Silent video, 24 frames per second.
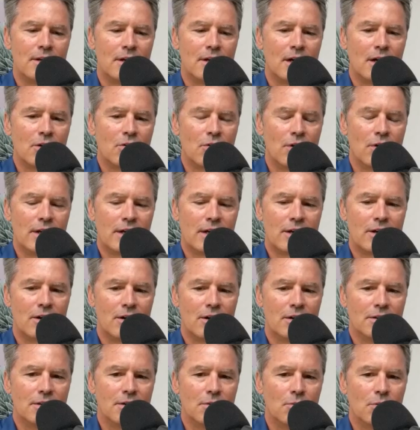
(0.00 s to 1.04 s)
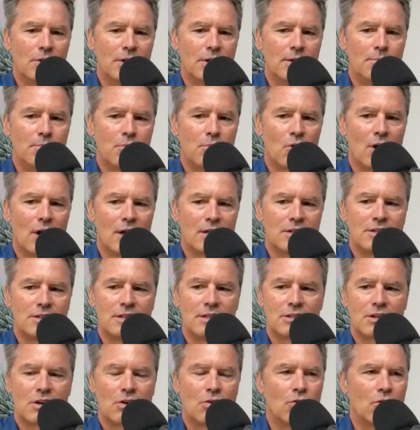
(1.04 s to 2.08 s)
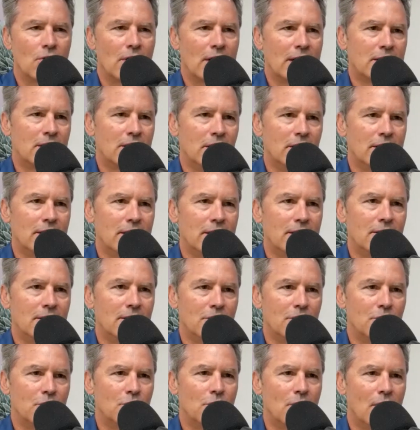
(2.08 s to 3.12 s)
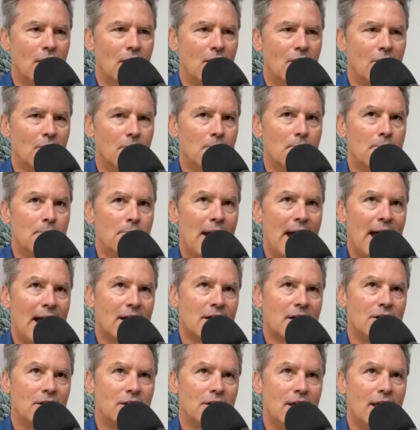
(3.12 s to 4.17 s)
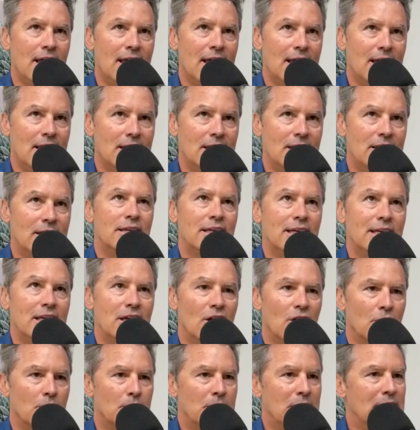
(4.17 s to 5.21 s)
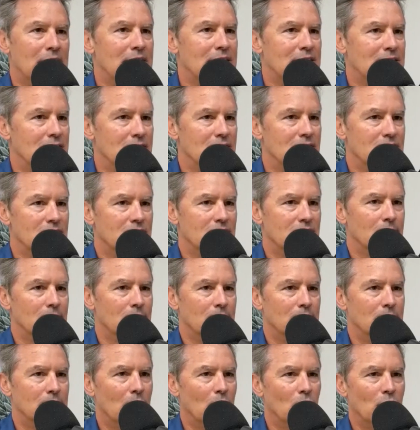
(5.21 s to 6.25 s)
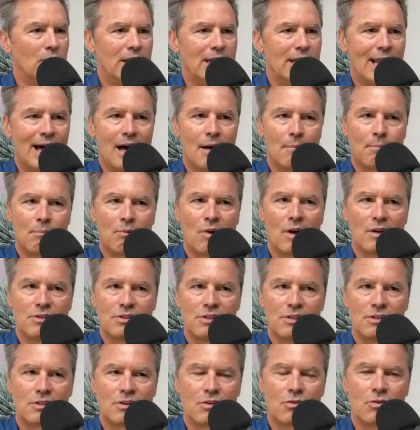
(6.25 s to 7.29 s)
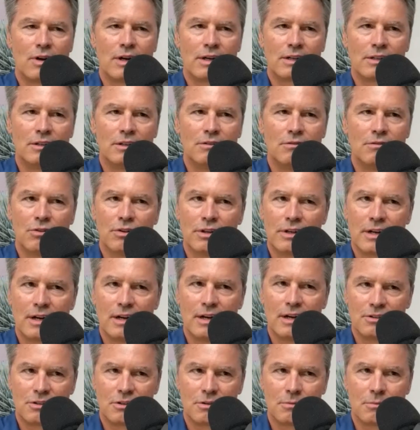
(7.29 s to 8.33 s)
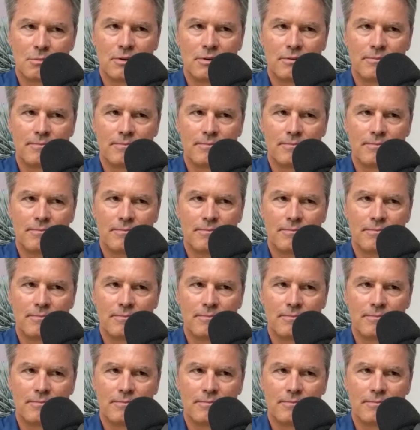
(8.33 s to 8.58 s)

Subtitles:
credit card that would process correctly through our back end ERP system, but would not process correctly for the customer.